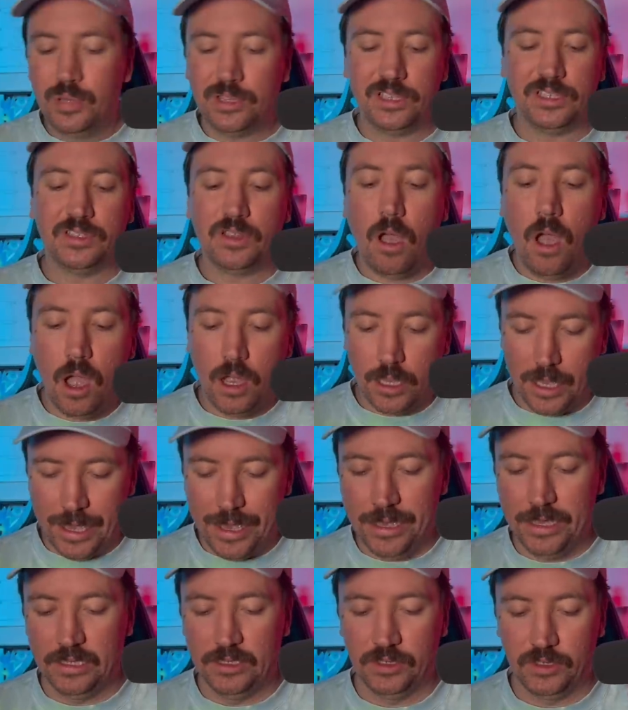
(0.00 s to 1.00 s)
the song
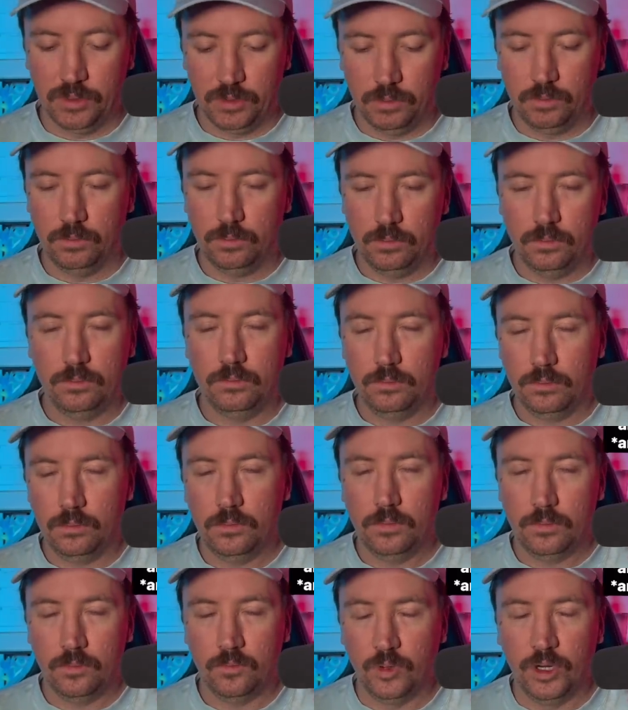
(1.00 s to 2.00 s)
is
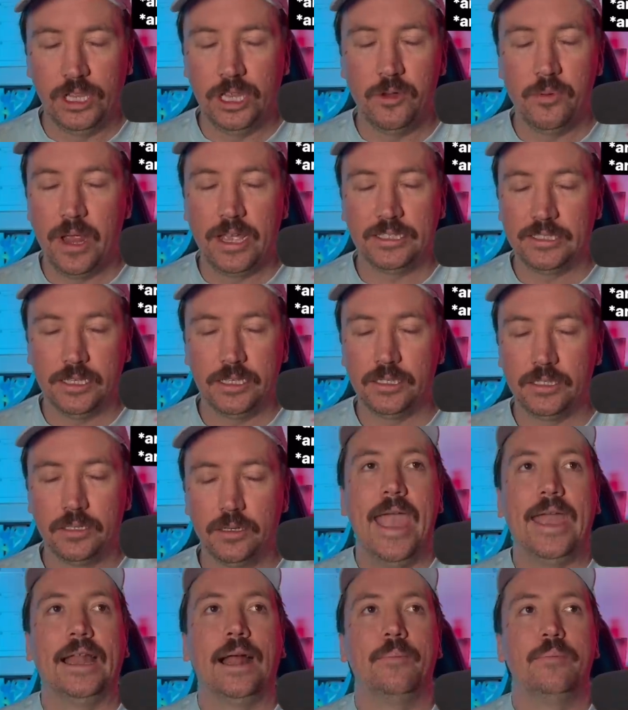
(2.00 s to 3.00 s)
really racist.
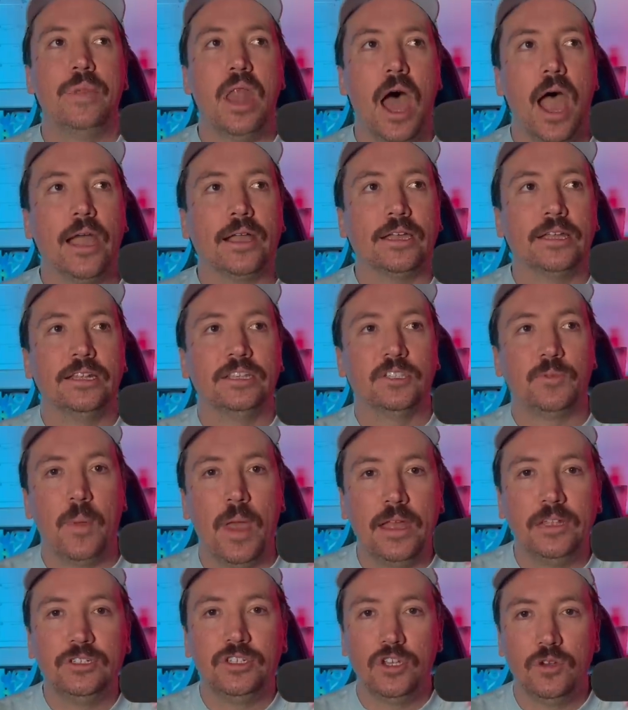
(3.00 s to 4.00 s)
And I'm not gonna
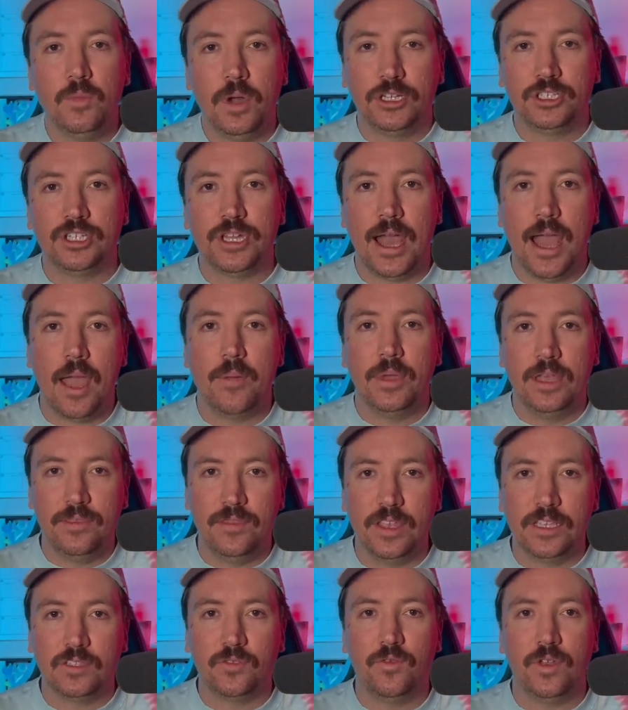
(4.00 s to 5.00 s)
spend too much time in
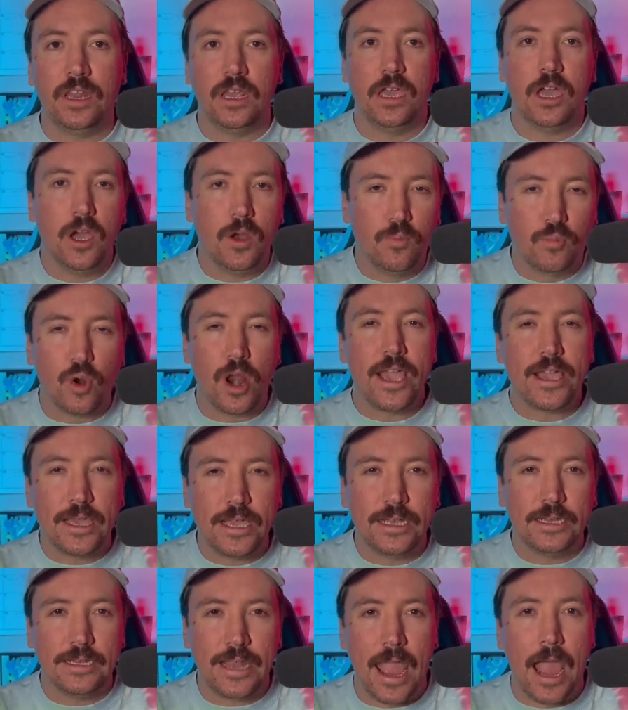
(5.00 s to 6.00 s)
this video
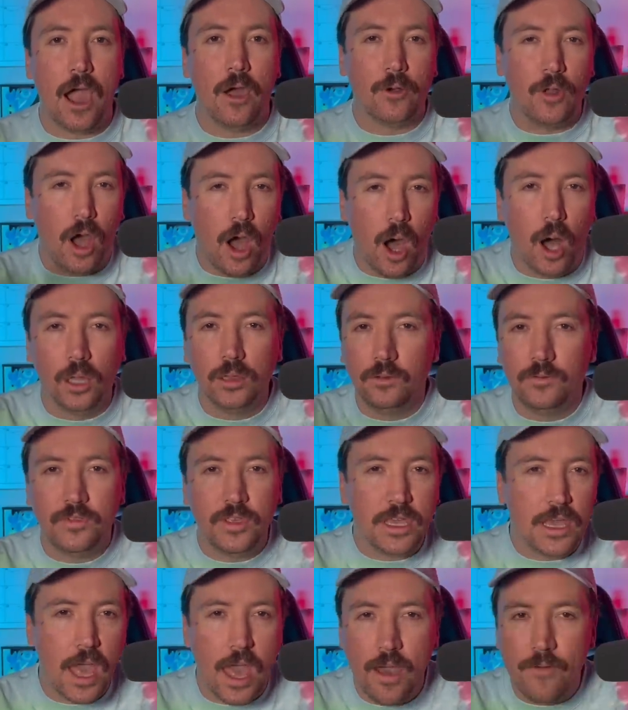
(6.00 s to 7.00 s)
breaking down all of
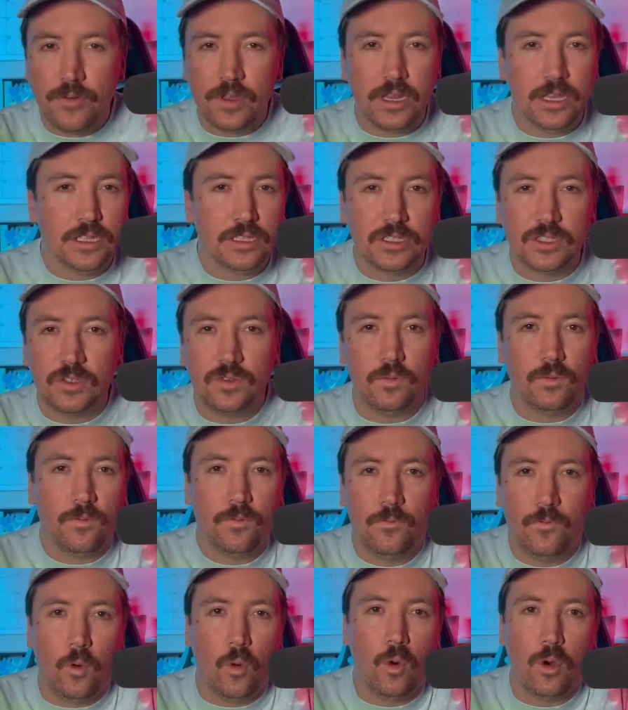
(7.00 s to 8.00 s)
the evidence
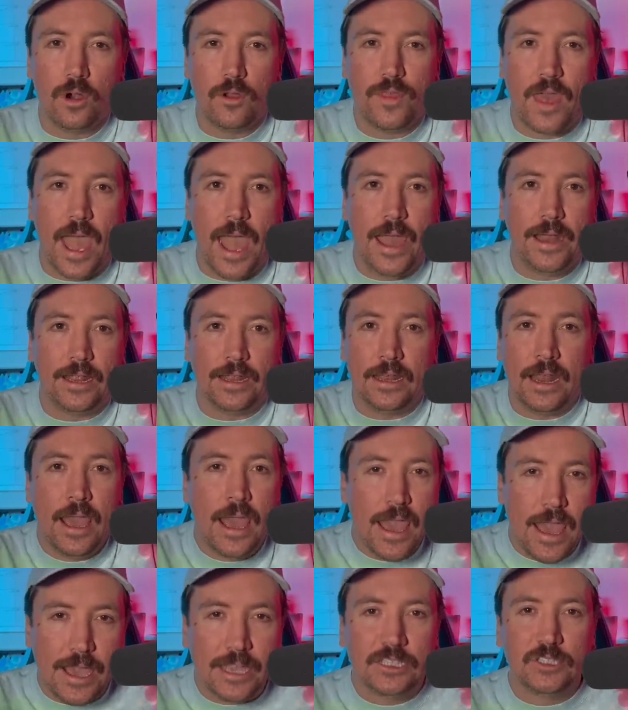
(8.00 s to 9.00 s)
for that and
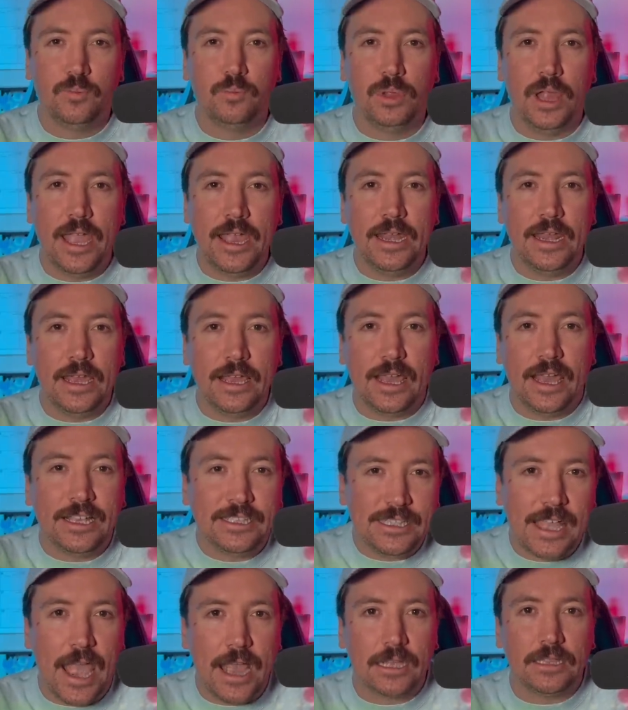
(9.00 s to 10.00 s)
explaining
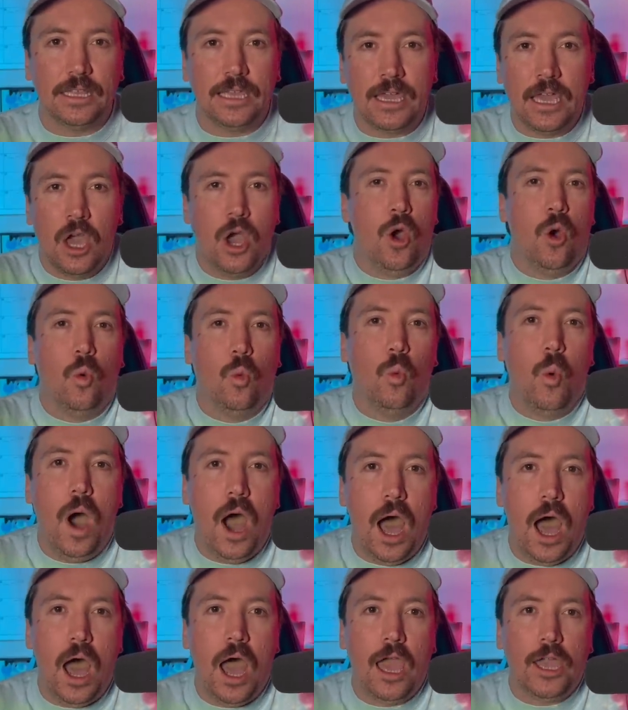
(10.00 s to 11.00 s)
exactly
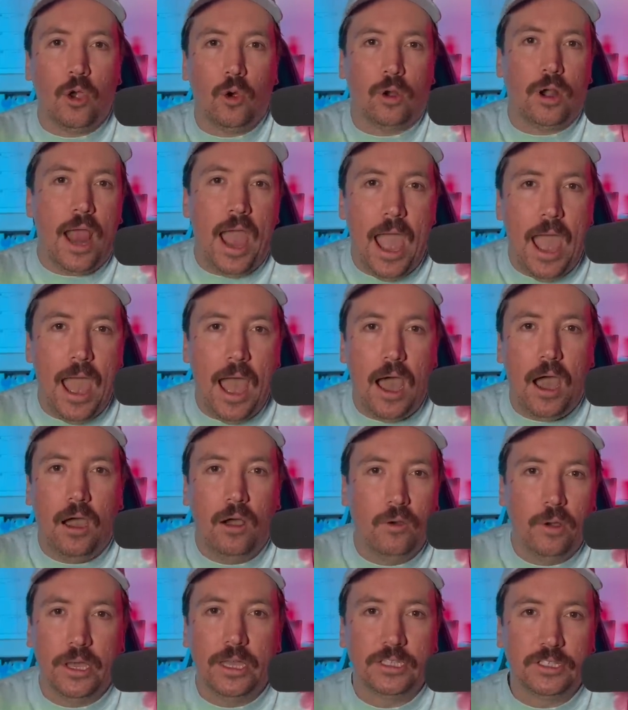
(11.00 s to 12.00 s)
why or
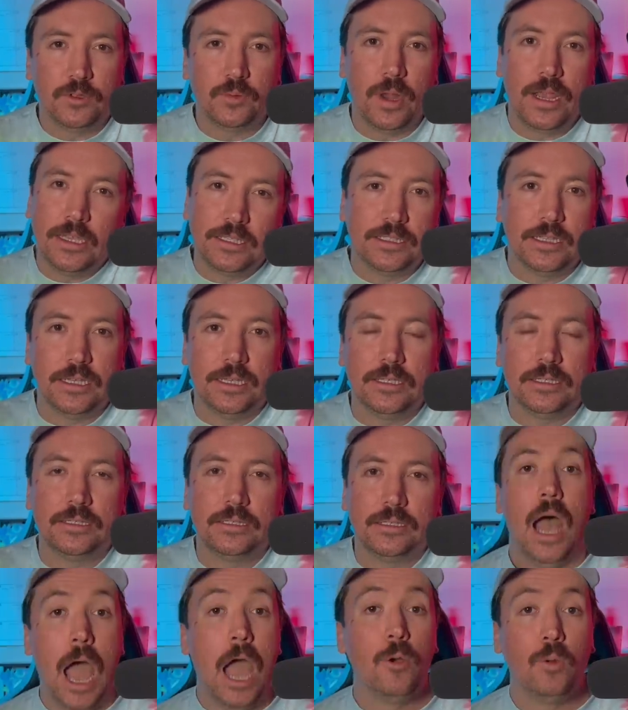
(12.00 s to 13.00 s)
how it's
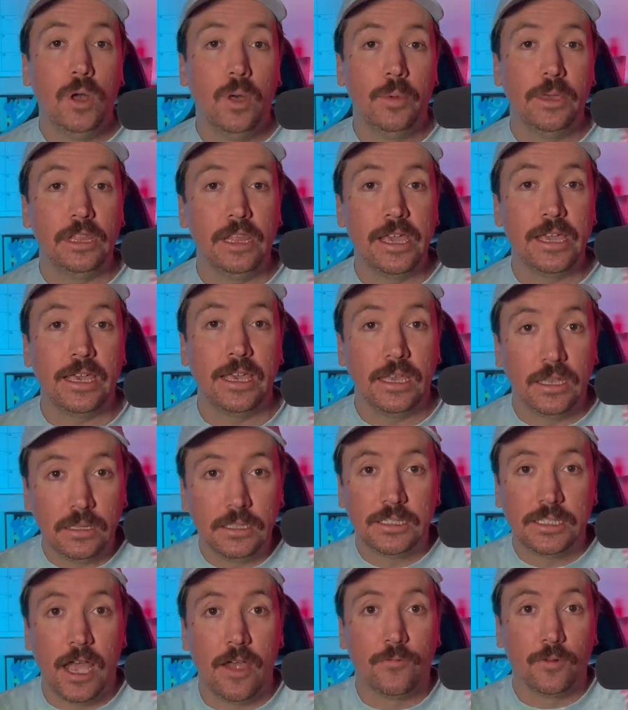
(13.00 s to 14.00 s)
racist. I will be linking
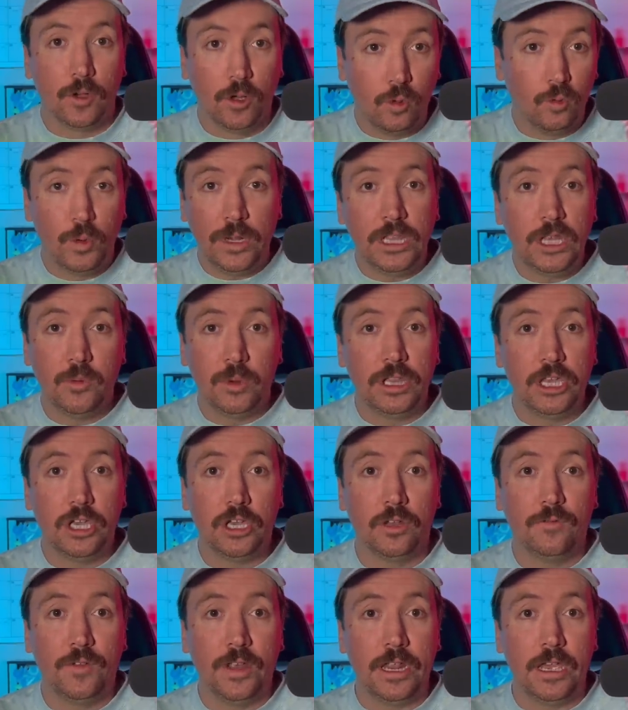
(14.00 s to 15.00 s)
several really, really
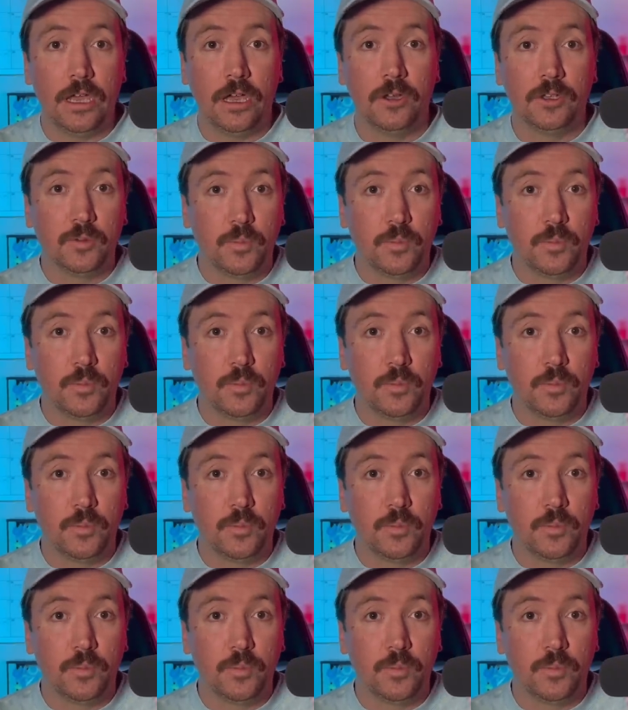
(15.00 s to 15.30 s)
good videos